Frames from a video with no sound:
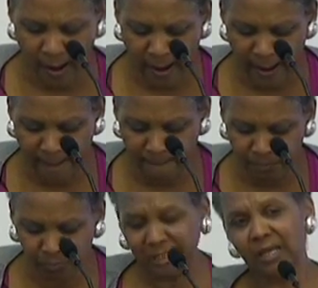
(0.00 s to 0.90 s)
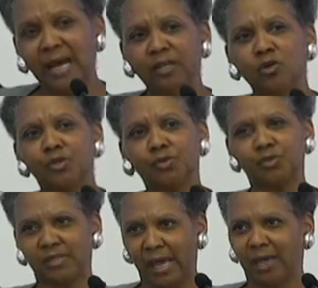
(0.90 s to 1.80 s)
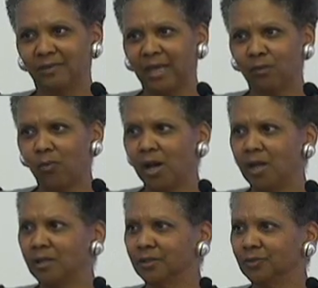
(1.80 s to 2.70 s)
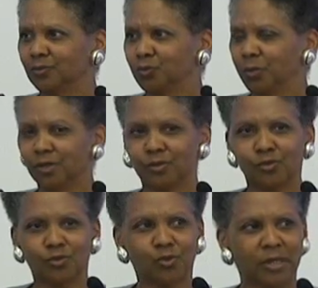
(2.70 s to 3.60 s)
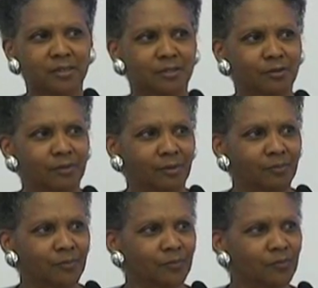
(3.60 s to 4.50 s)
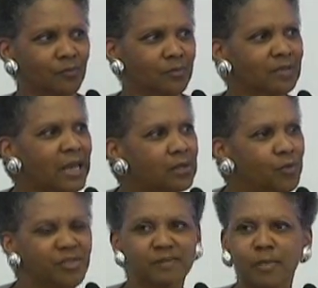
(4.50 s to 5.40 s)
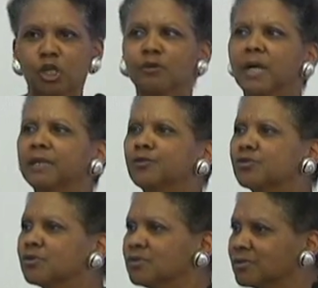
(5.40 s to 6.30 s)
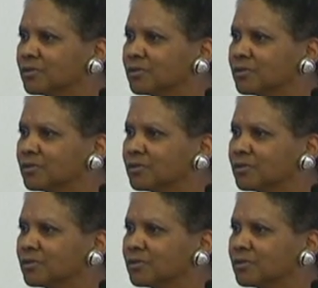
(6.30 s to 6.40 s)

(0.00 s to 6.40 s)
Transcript: But I can also say that while we are trying to tackle this bigger monster,